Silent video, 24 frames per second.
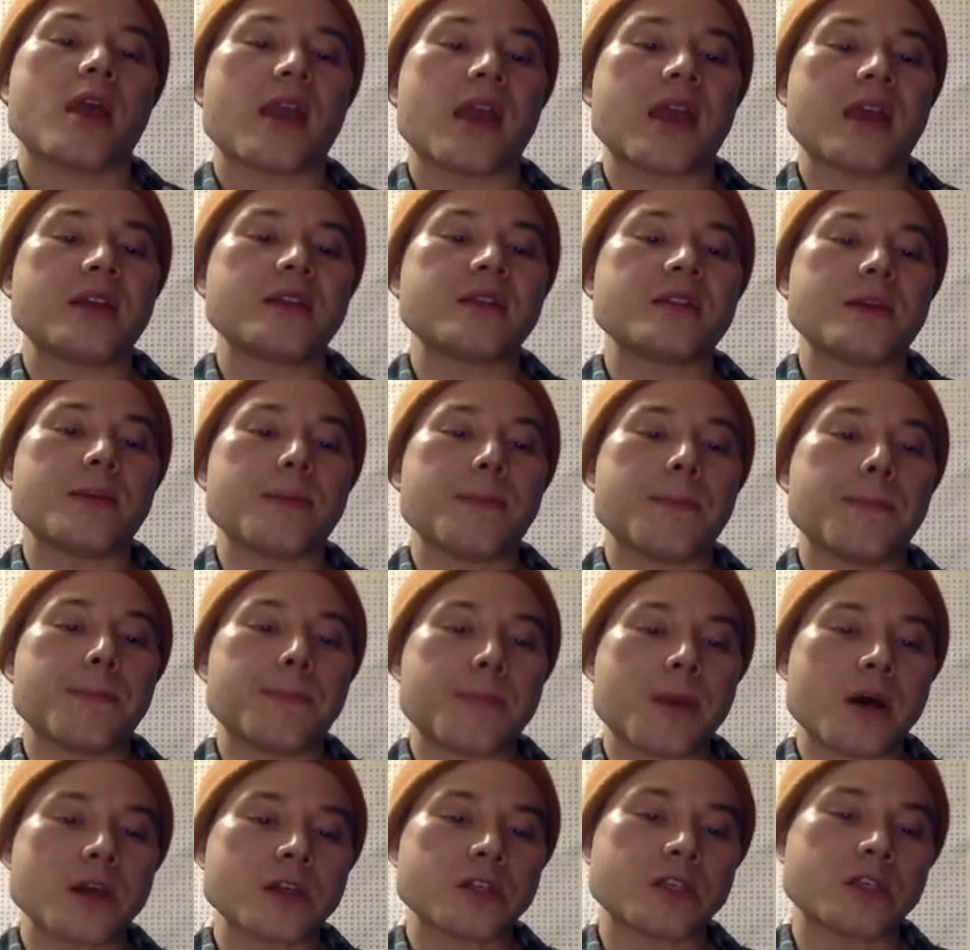and it
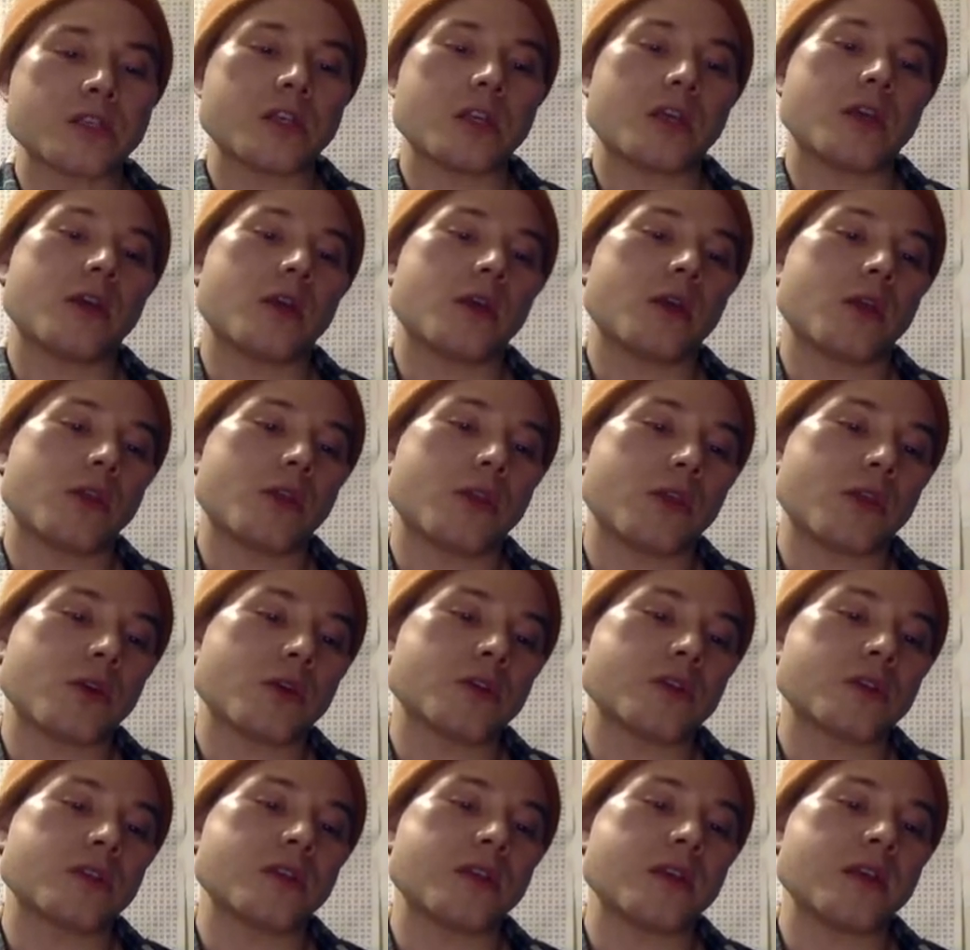must it,
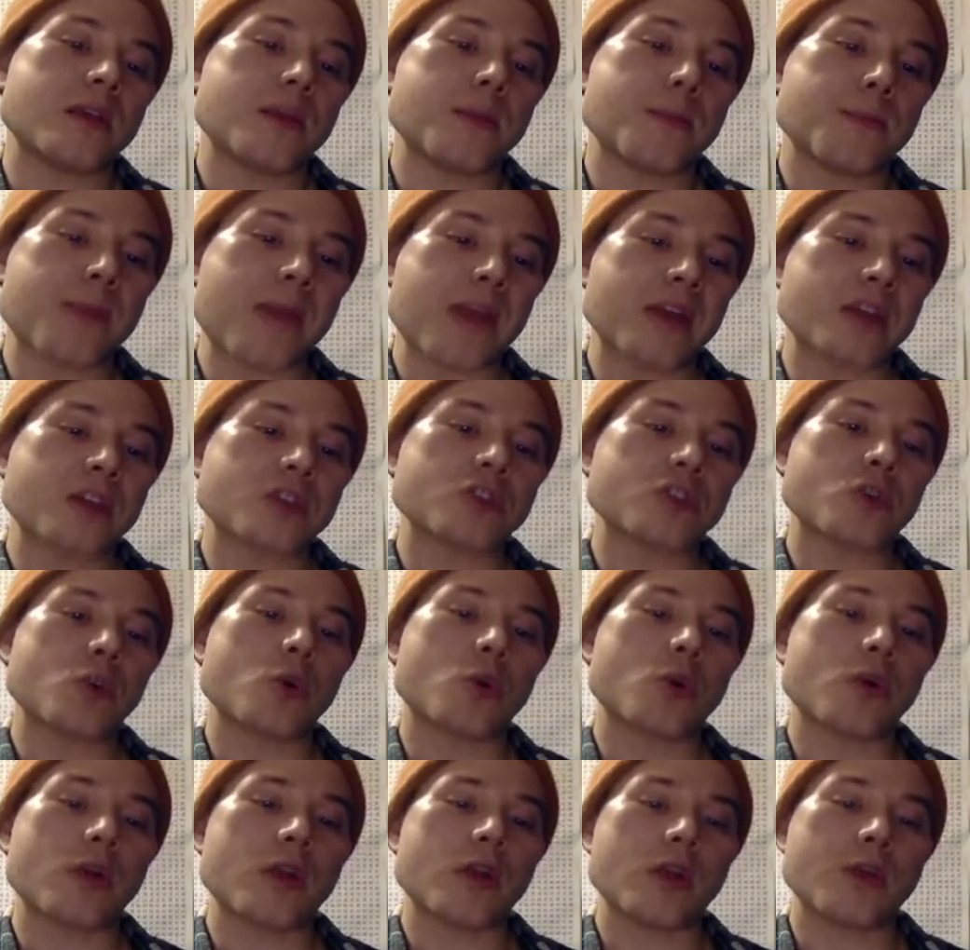there's the
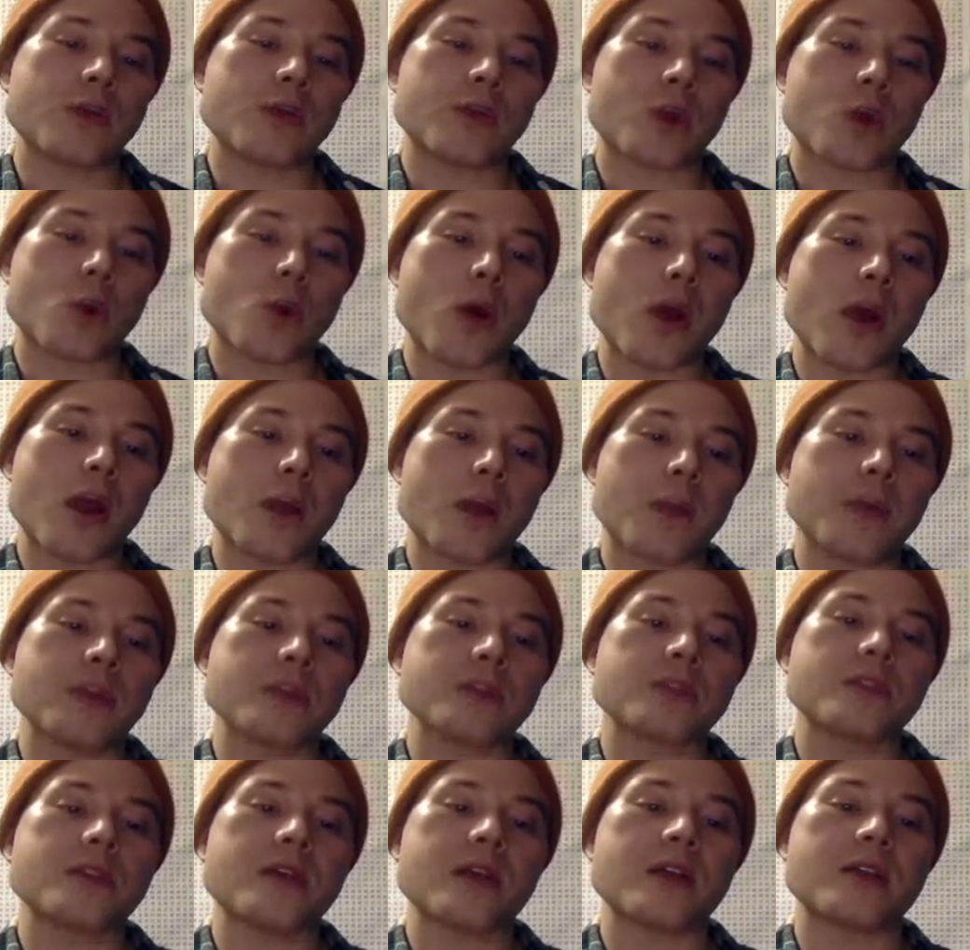mandatory
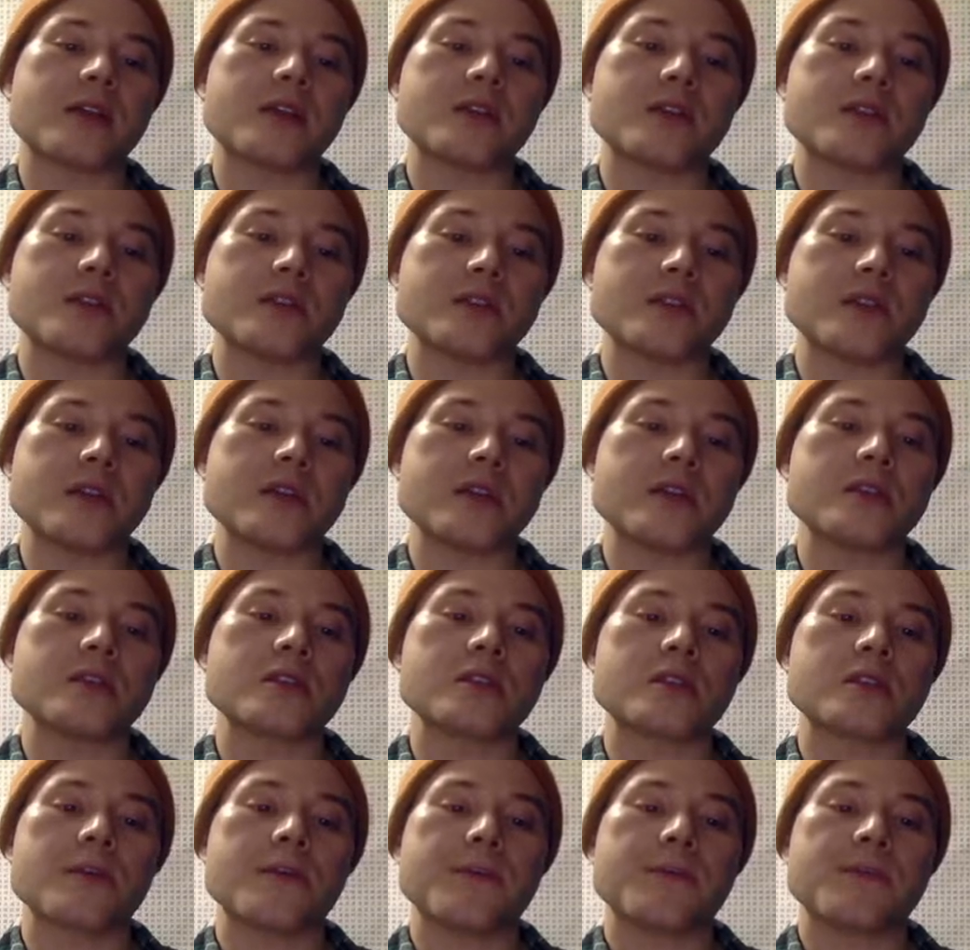requirement that the
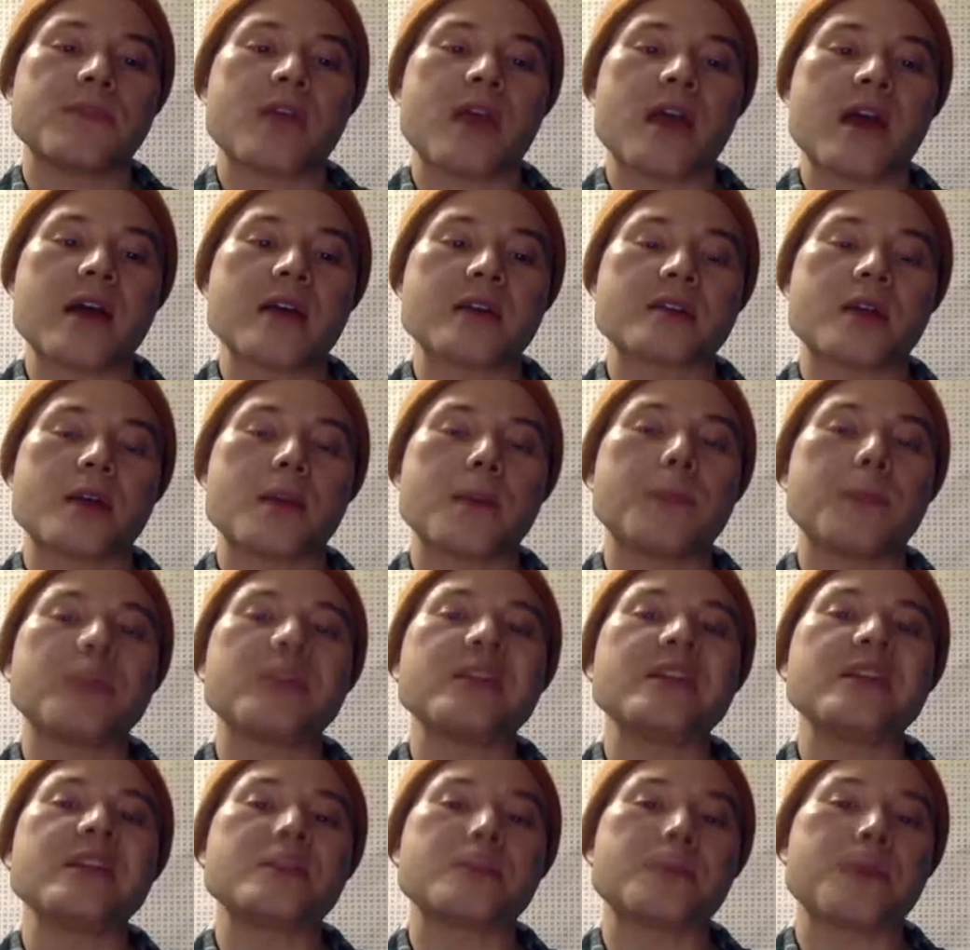disease has
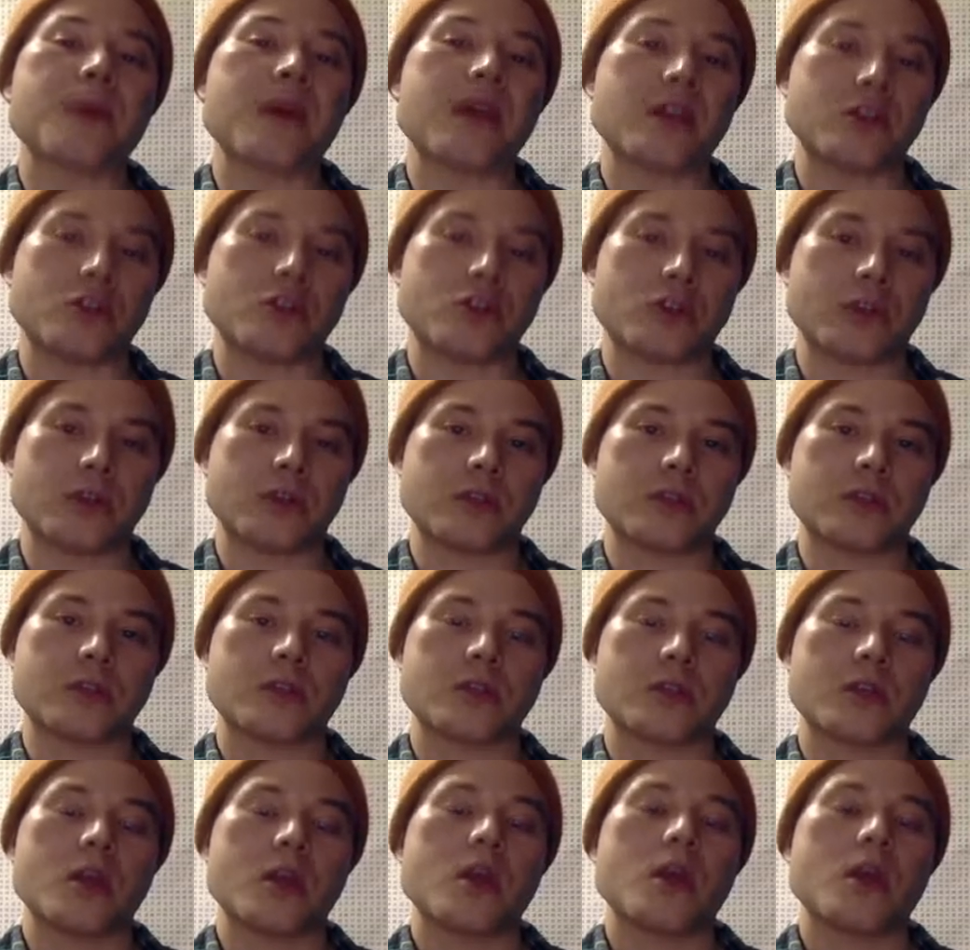complete penetrance.